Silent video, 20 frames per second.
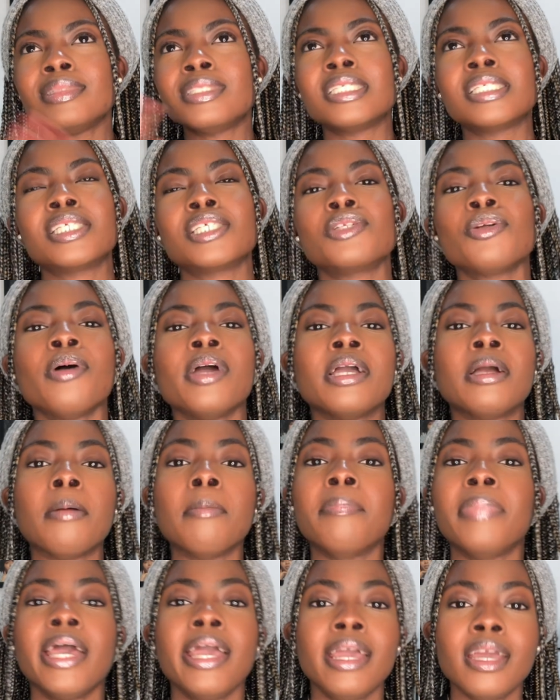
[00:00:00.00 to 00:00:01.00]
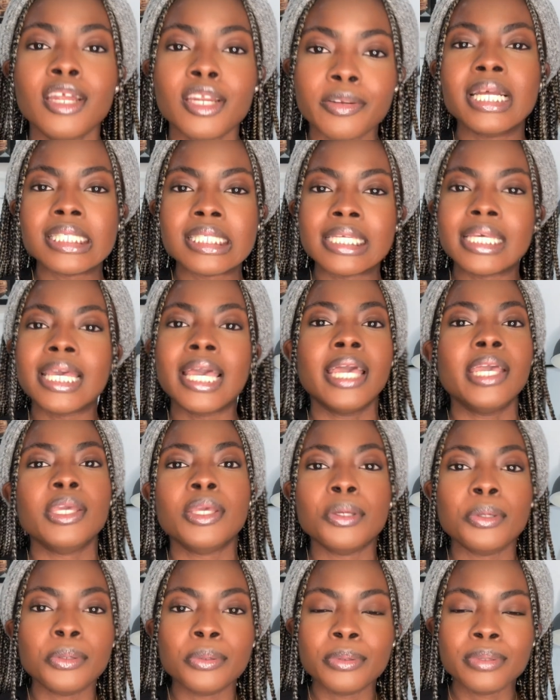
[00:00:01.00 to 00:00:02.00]
This is not a campaign to get
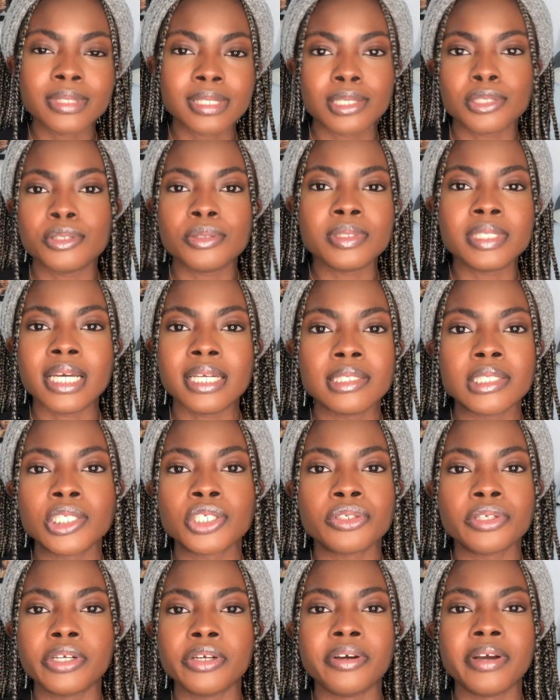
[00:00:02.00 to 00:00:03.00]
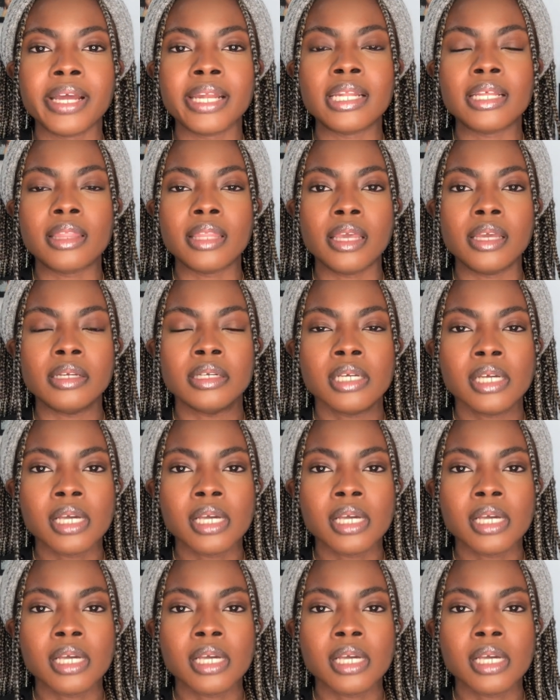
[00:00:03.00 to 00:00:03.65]
you to do dentistry or anything.